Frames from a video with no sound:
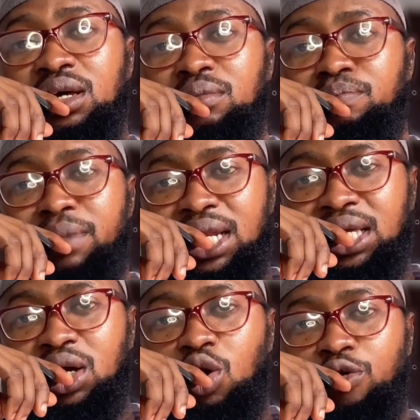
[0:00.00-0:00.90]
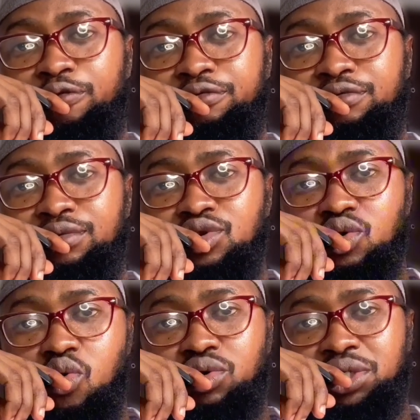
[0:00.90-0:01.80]
many of
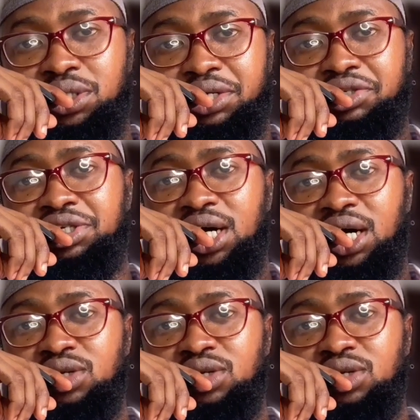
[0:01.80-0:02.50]
schools in Nigeria